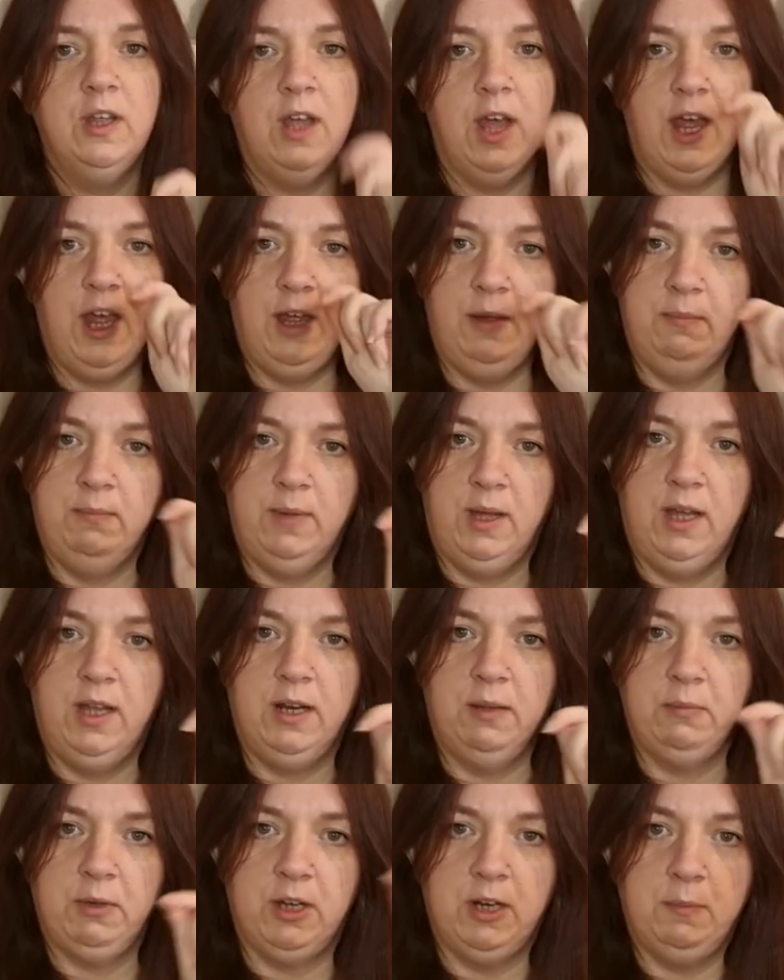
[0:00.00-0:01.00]
And
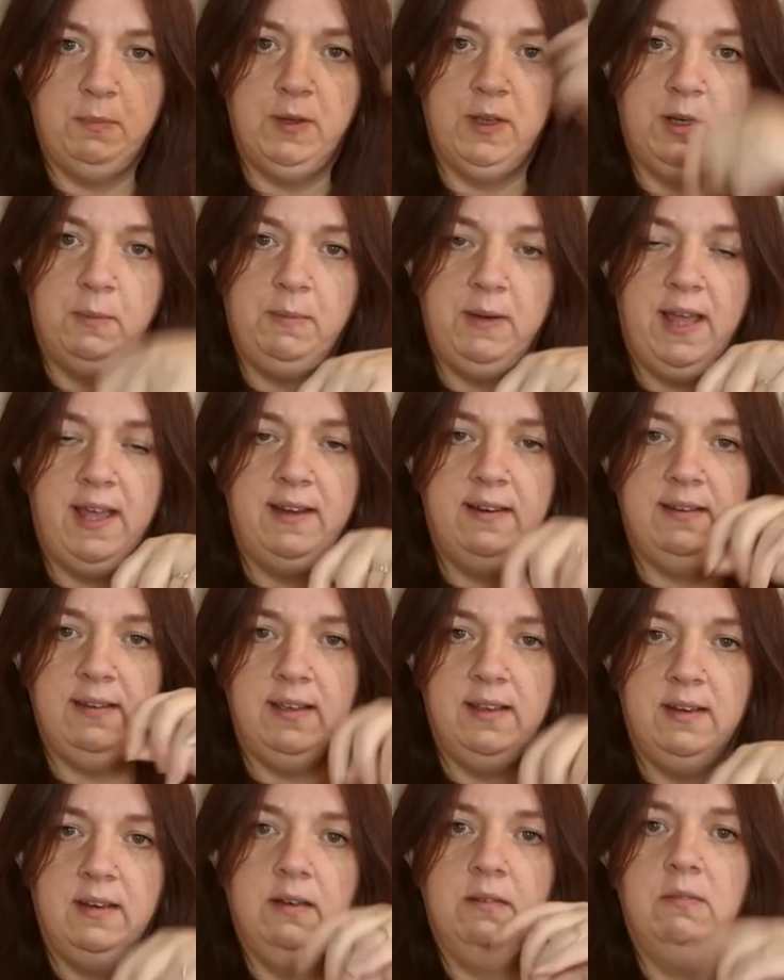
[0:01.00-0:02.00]
I'm going to put the blend
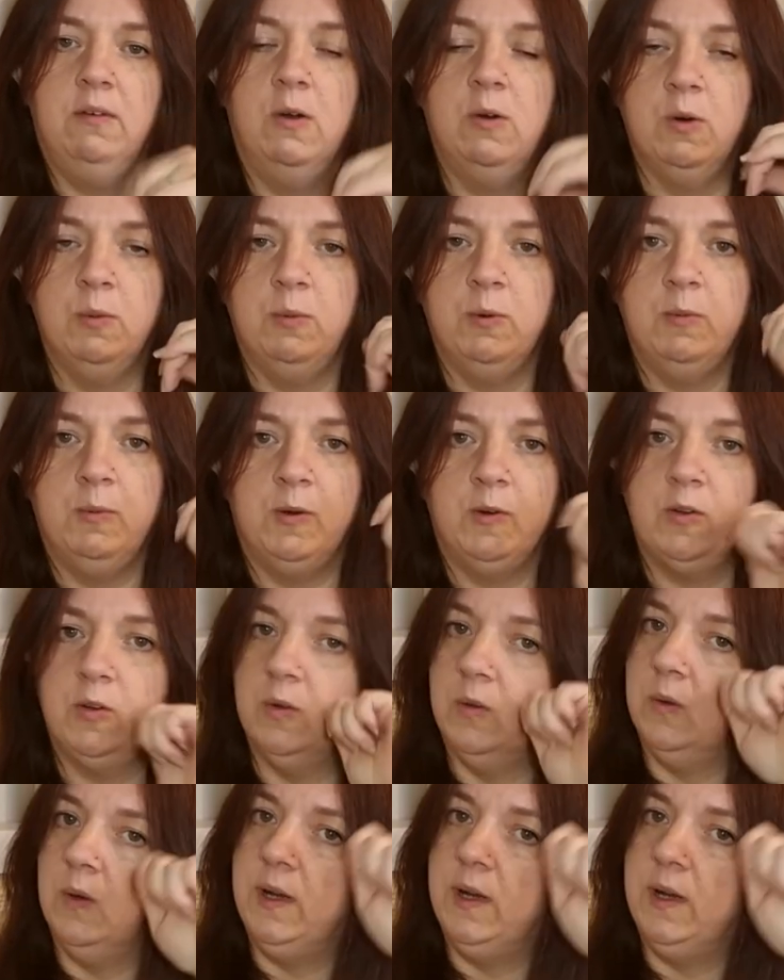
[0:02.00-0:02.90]
in the rollable bottle,